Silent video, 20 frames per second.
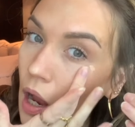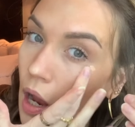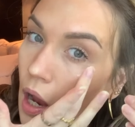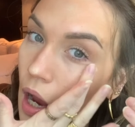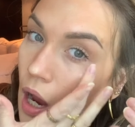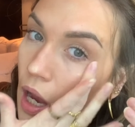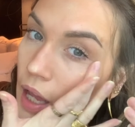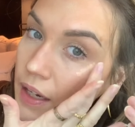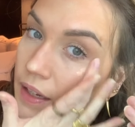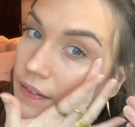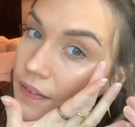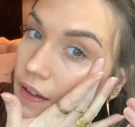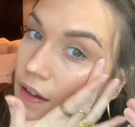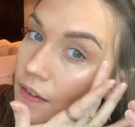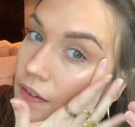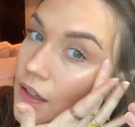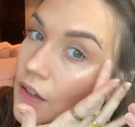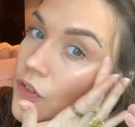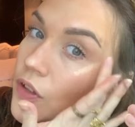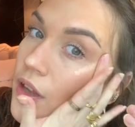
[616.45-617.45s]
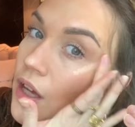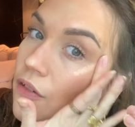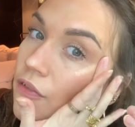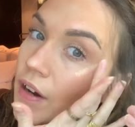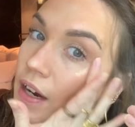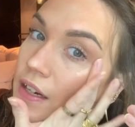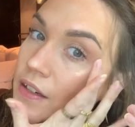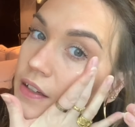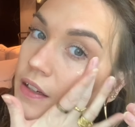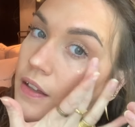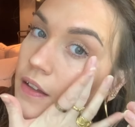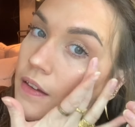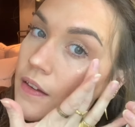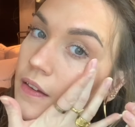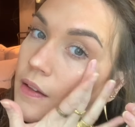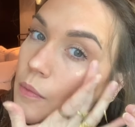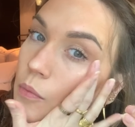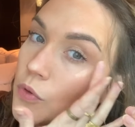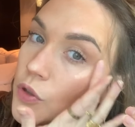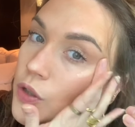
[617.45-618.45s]
And it does give you that radiance.
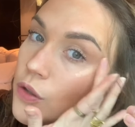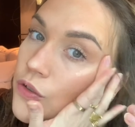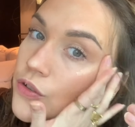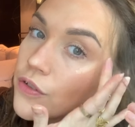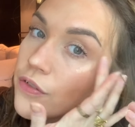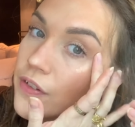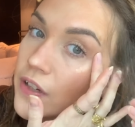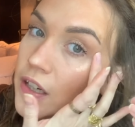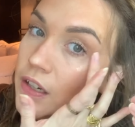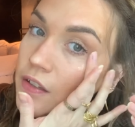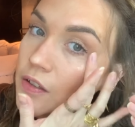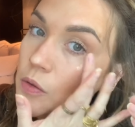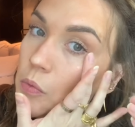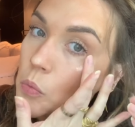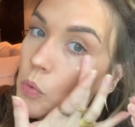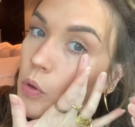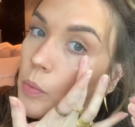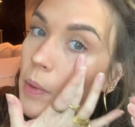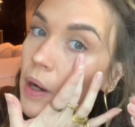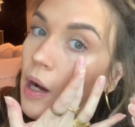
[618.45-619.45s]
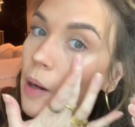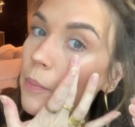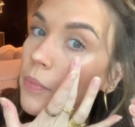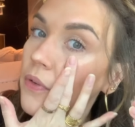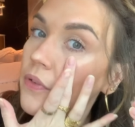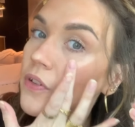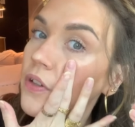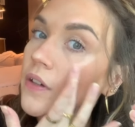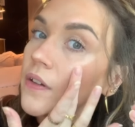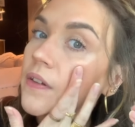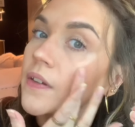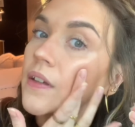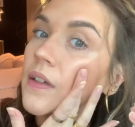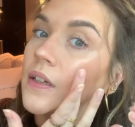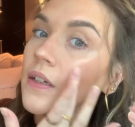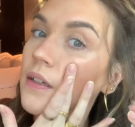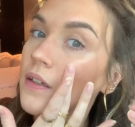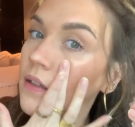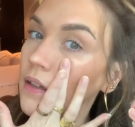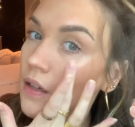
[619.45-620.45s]
Use your fingers to warm it up onto your
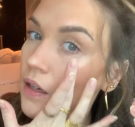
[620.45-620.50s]
skin.